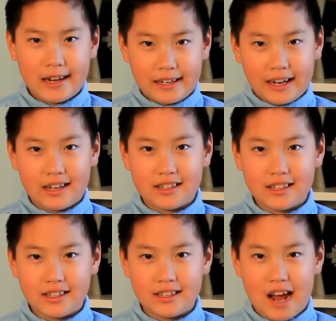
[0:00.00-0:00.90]
aka
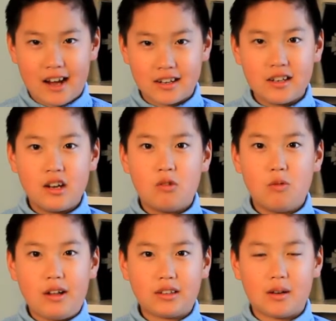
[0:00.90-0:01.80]
TT Tech.
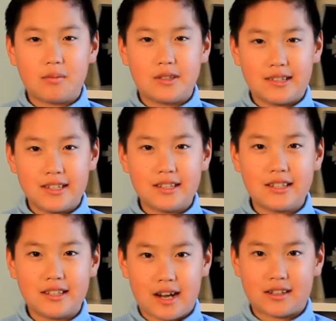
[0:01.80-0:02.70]
Welcome to
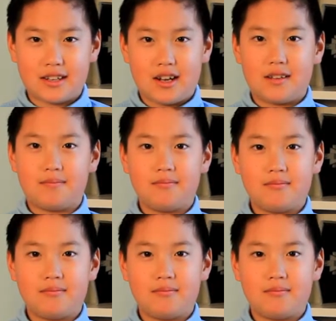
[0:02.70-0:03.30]
TT Tech Time.